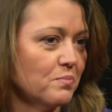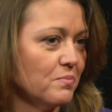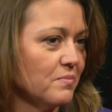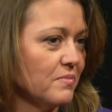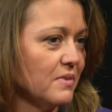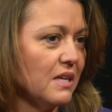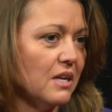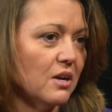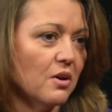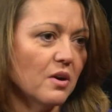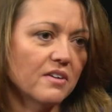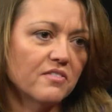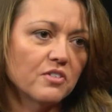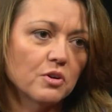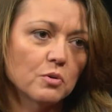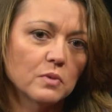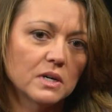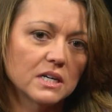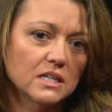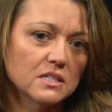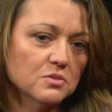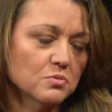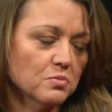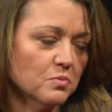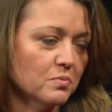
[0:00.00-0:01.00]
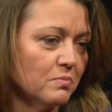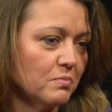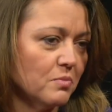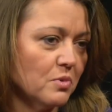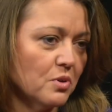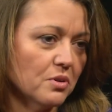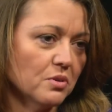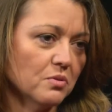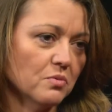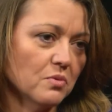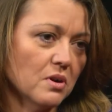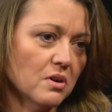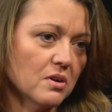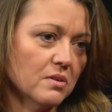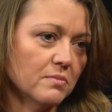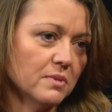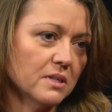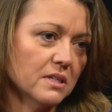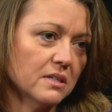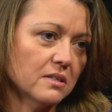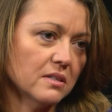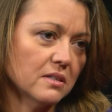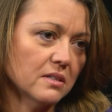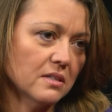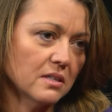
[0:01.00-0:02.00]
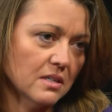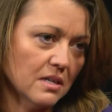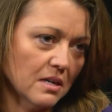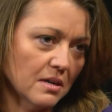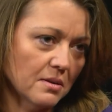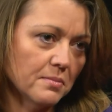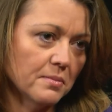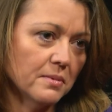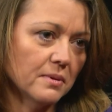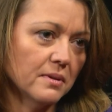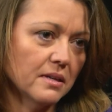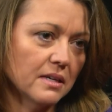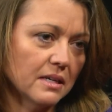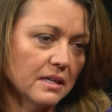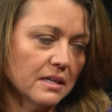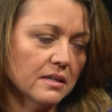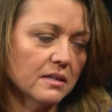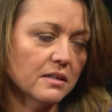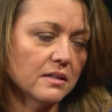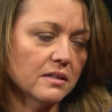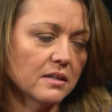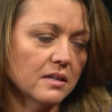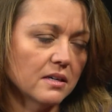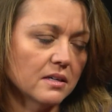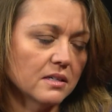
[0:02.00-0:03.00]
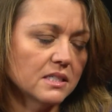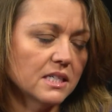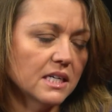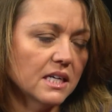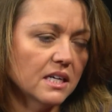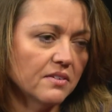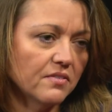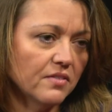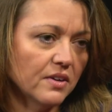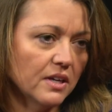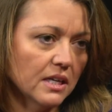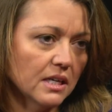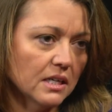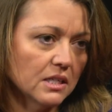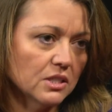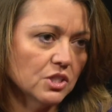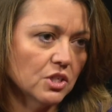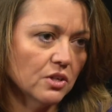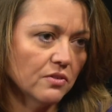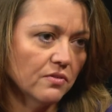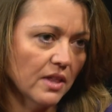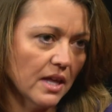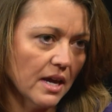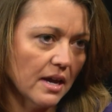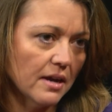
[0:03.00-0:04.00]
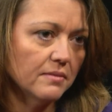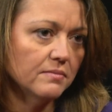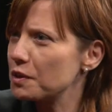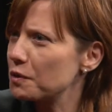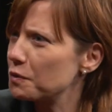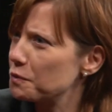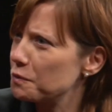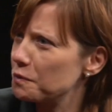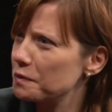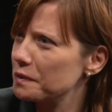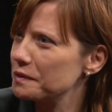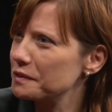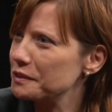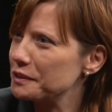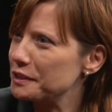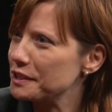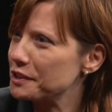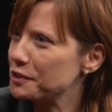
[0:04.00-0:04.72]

Everyone is more than welcome to come and take advantage of that this summer.